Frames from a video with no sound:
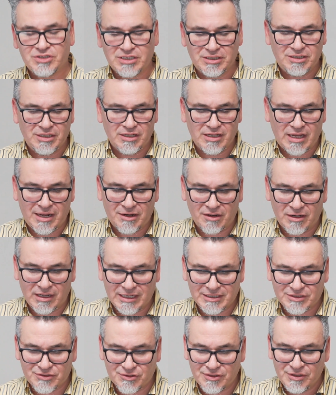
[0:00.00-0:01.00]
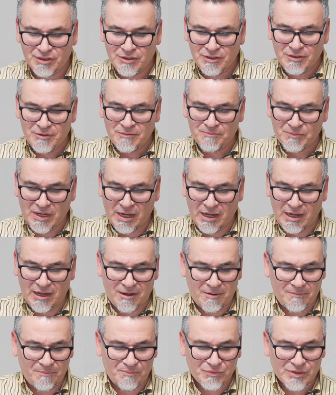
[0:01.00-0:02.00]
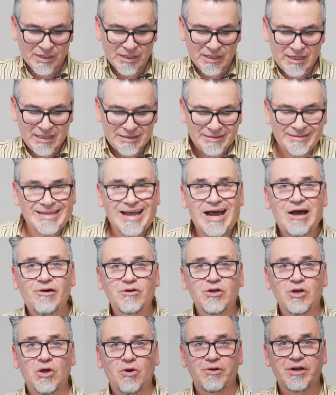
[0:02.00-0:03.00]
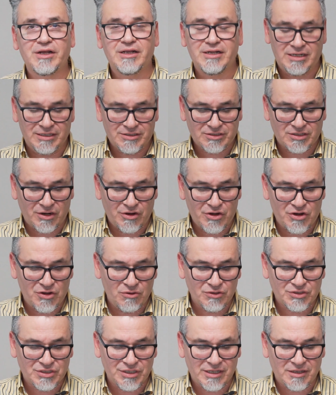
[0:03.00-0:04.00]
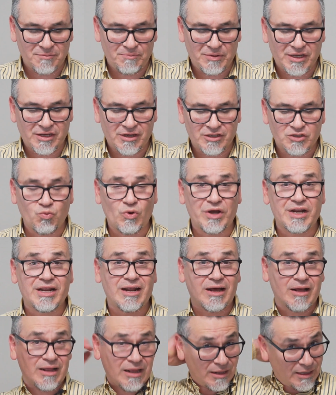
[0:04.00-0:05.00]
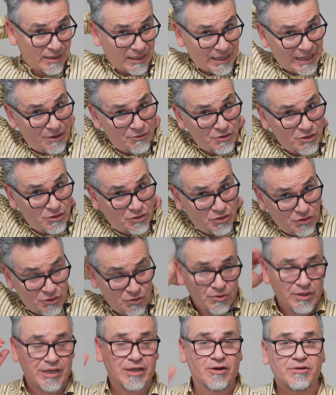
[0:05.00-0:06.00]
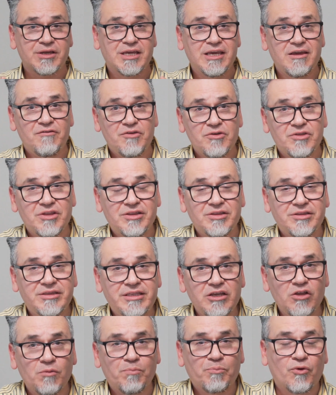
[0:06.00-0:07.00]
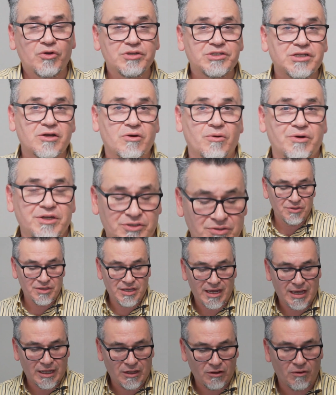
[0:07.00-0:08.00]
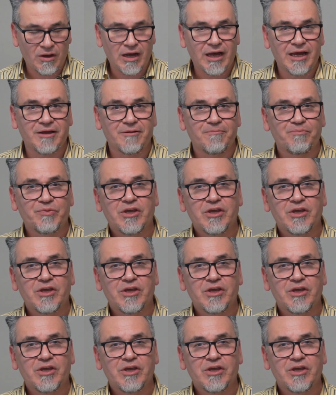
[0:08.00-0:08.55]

the deal analyzer. Download it and start using it, because what it allowed you to do, it'll give you the deal points that go into the LOI.